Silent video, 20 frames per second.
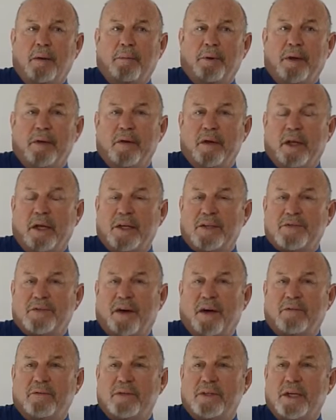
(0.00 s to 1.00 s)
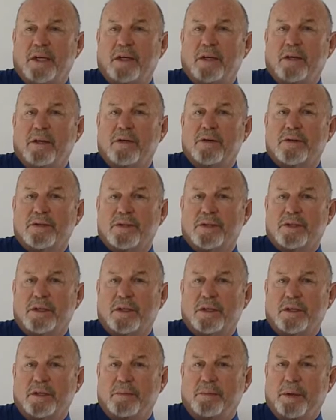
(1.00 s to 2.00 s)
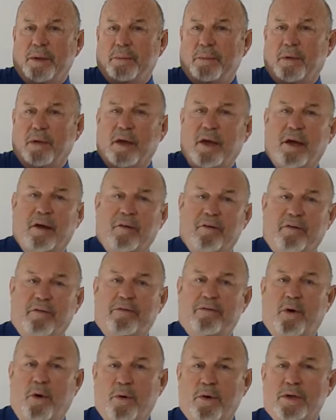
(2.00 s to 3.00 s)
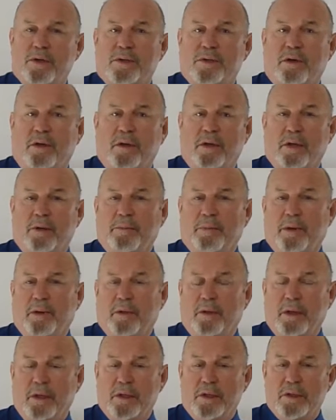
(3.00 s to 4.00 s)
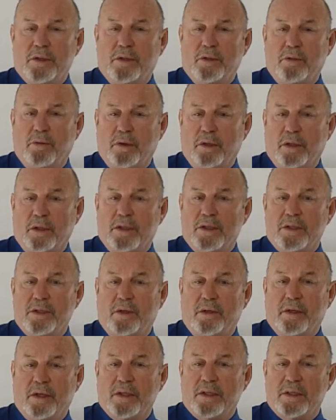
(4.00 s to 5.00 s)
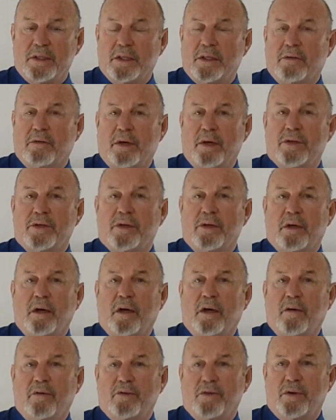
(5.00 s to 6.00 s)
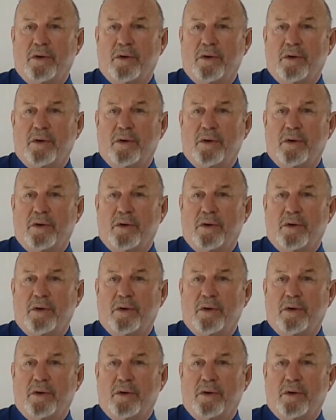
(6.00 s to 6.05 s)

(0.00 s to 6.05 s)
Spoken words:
But in the last 5 or 10 years, essentially, people have focused on the ability to, or at least on the consideration of